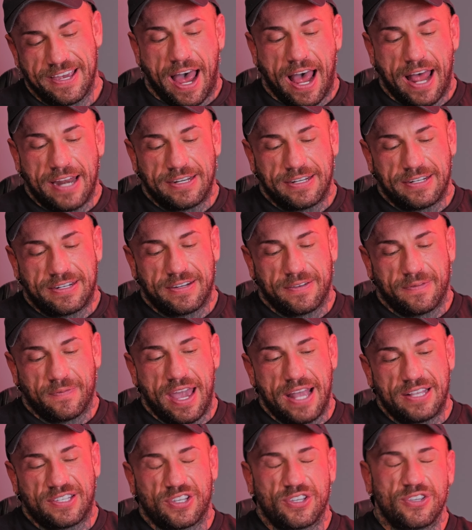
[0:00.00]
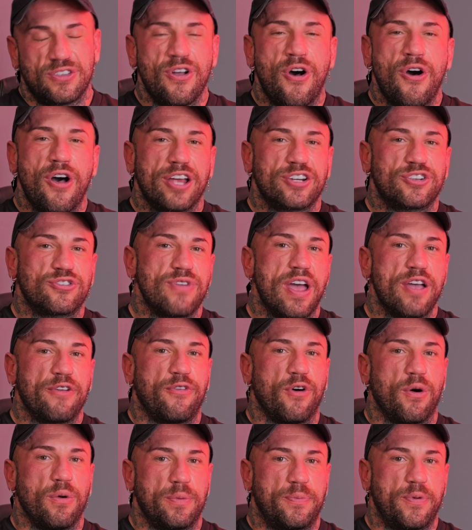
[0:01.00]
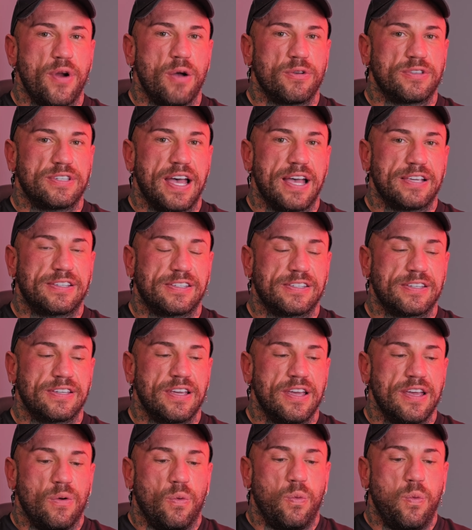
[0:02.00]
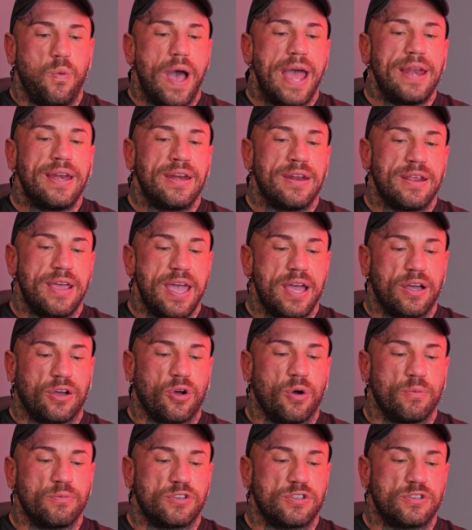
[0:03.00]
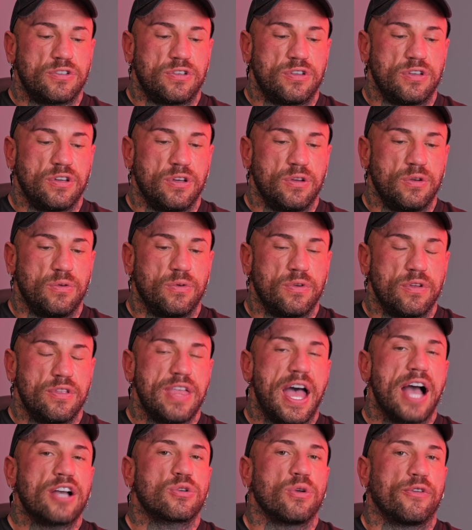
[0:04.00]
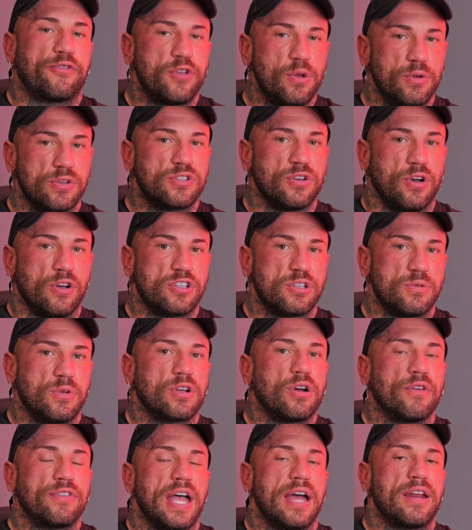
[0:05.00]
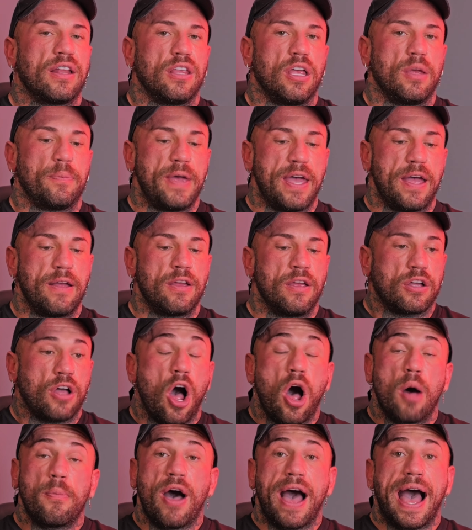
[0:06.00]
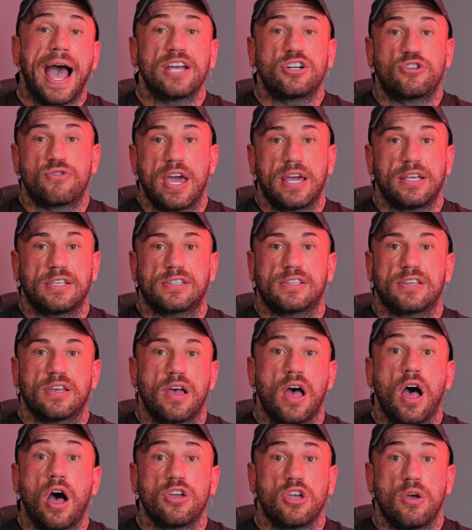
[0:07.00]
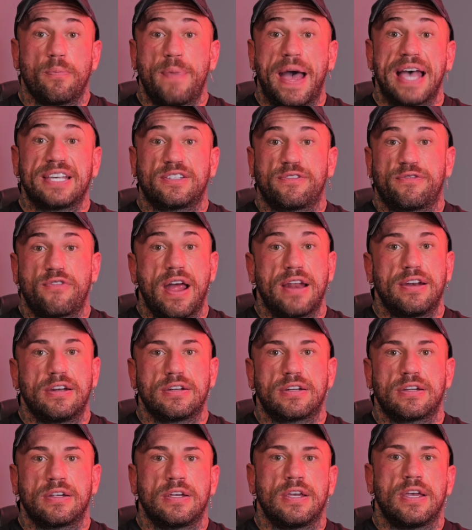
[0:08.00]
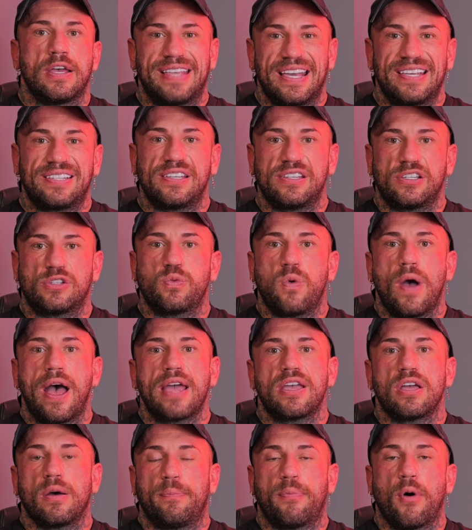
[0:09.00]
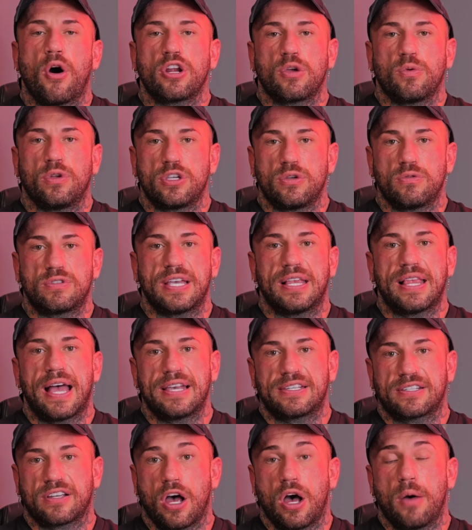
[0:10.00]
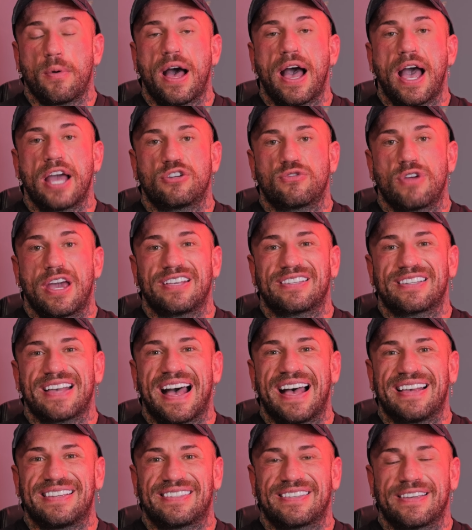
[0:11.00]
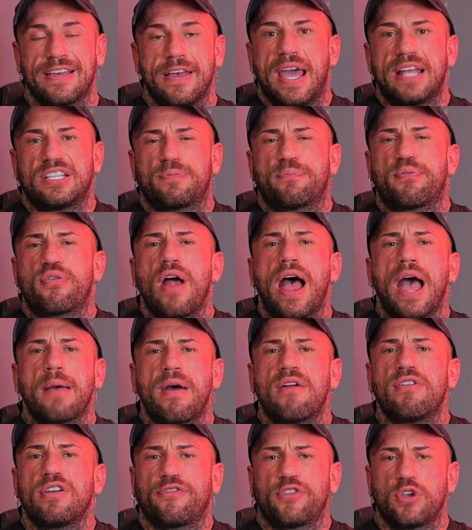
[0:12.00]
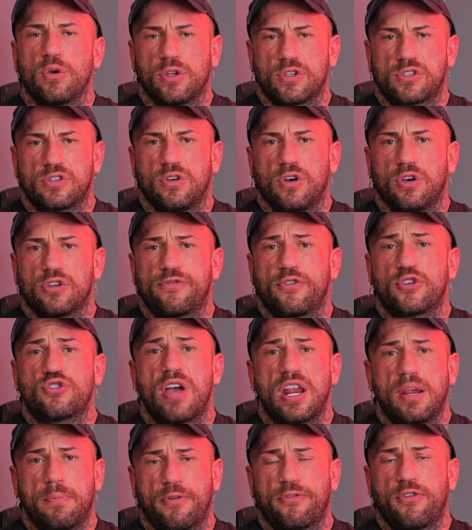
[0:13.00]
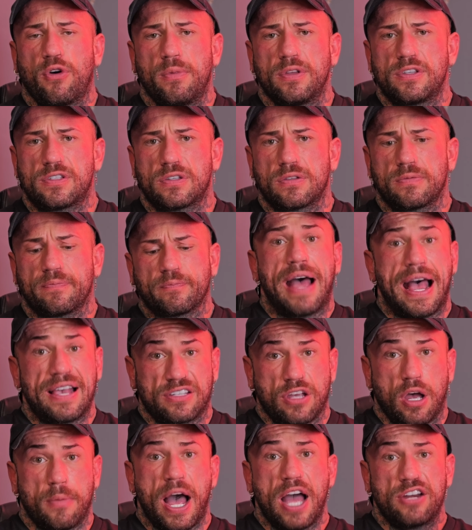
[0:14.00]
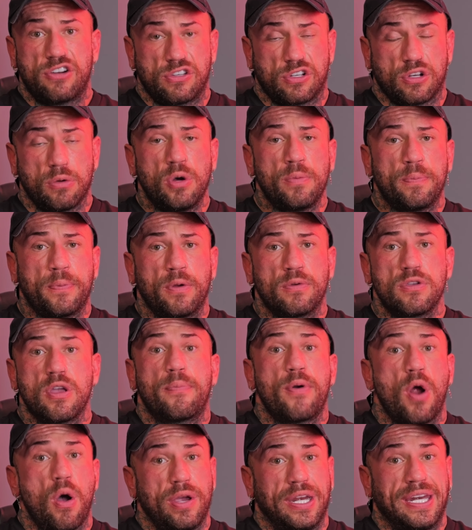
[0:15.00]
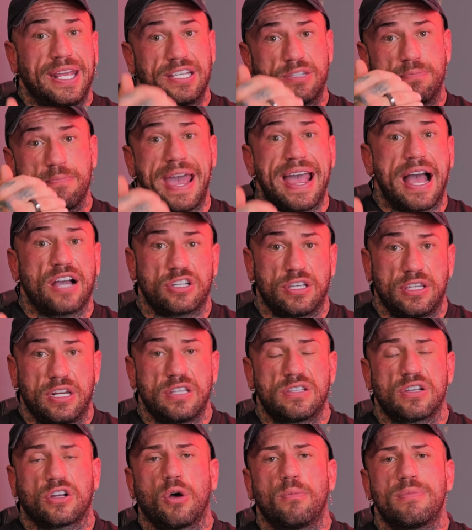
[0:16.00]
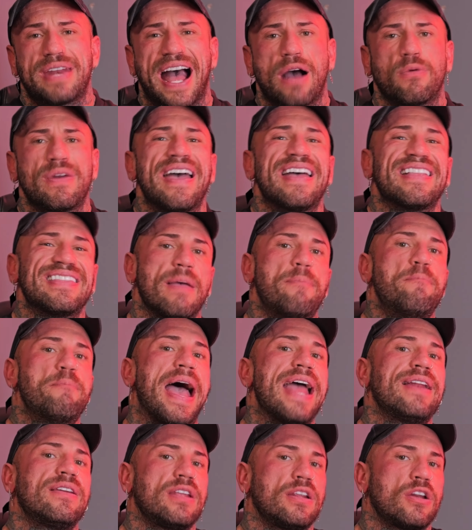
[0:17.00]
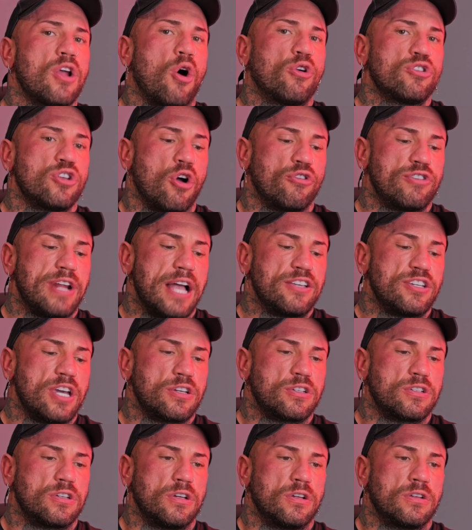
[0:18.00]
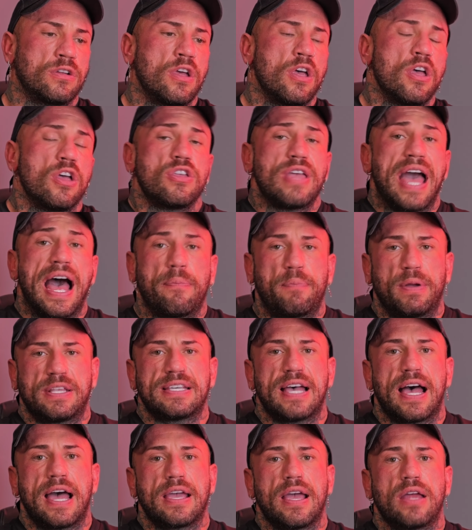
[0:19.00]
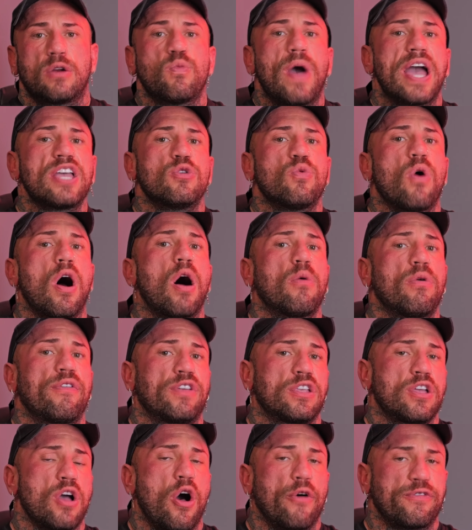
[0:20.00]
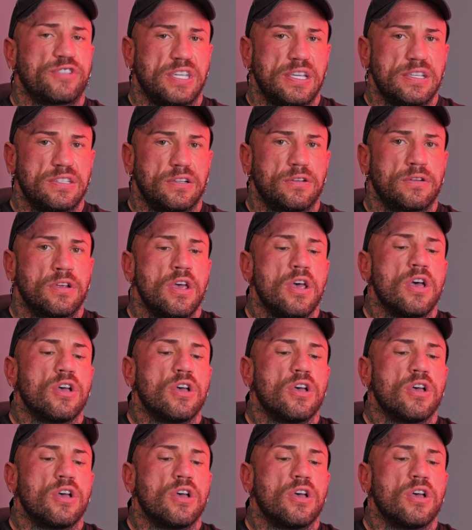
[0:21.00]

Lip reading: And it's not a straightforward process. When it comes to the actual fuel sources, we'll cover that in a little bit, carbohydrates are your best friend. This is where your body will utilize carbohydrates as its primary fuel source for training performance. As carbohydrates come up, your protein needs may actually need to come down depending on your digestion, your appetite, and where you are within your off season.